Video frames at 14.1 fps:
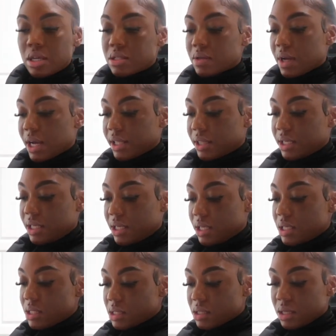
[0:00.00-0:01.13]
So I got these.
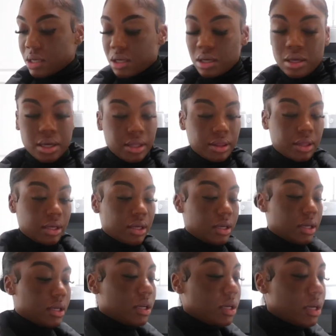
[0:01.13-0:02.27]
And
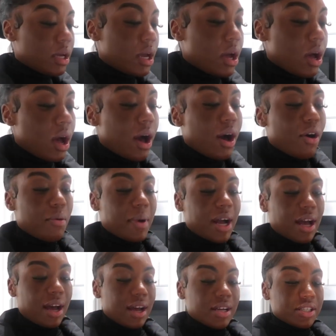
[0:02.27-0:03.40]
then oh my
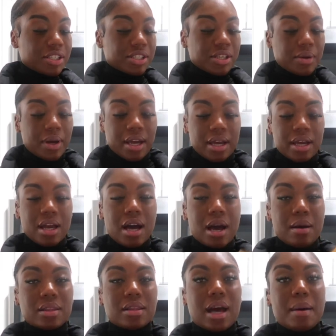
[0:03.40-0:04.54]
gosh okay
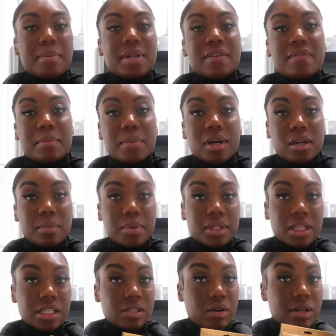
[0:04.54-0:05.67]
I, I believe i'm gonna put
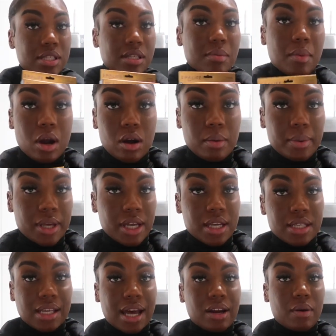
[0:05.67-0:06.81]
these on tomorrow
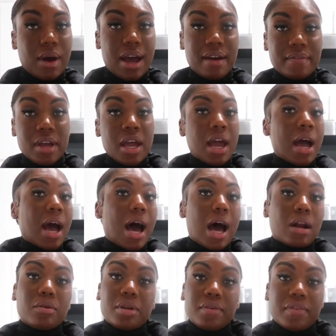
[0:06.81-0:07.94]
because i don't have i
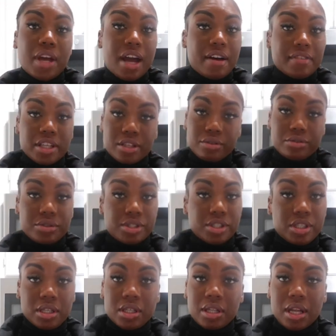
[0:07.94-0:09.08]
don't even have the
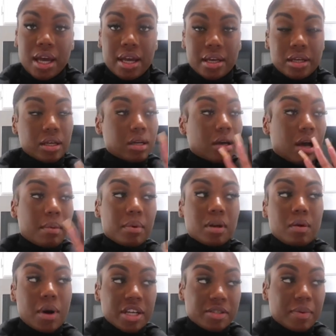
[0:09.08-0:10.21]
energy like i'm gonna
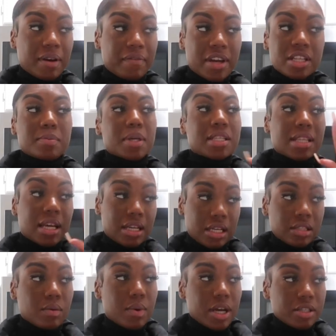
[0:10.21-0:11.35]
wash my face because i
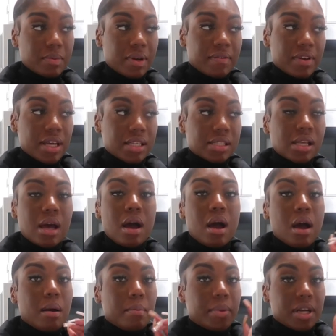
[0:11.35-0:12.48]
need to wash my face
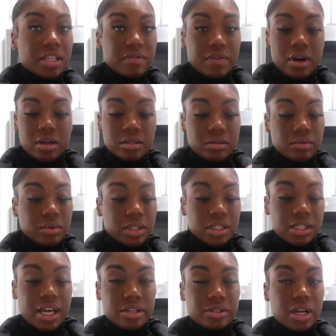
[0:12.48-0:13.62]
but as far as doing this
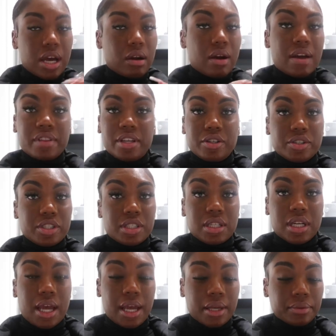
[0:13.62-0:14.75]
extra i don't have the energy
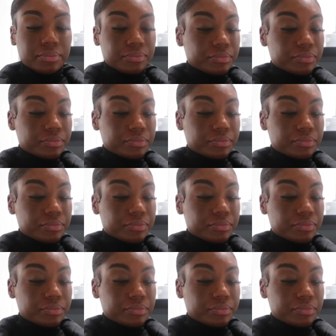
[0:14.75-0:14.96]
tonight